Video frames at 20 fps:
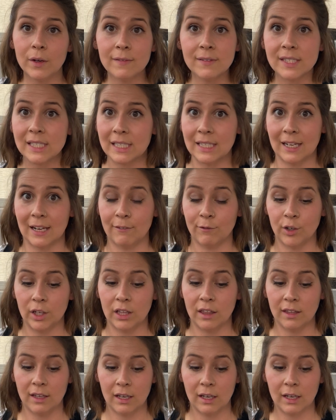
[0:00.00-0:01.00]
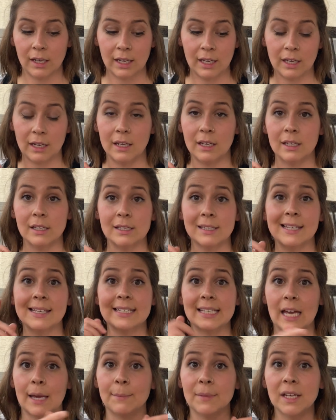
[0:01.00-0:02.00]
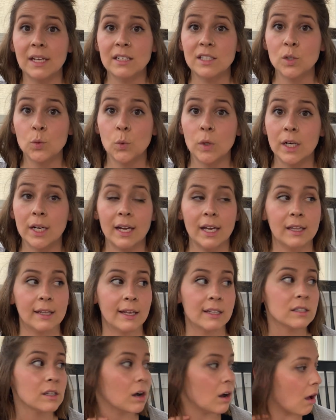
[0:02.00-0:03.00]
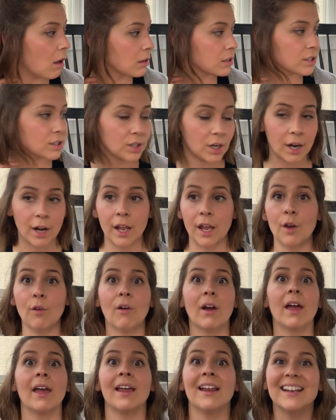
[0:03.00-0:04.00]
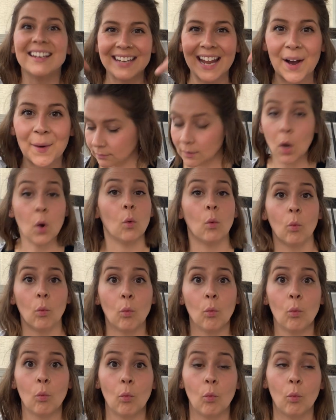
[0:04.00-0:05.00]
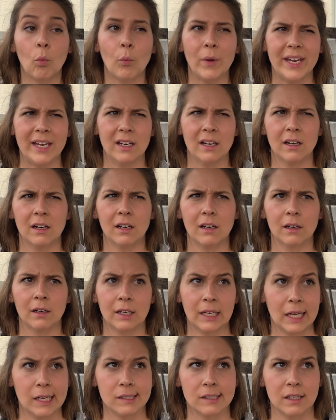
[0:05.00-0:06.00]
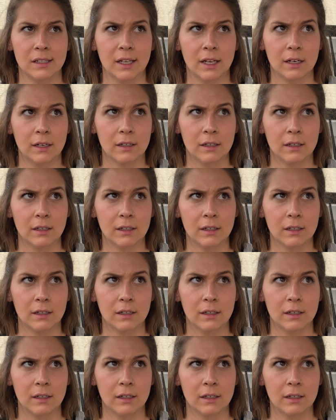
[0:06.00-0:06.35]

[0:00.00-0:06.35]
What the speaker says: seen everything, it is time to get to work, and that's all starting right now. Oh, wait, yeah, I said that.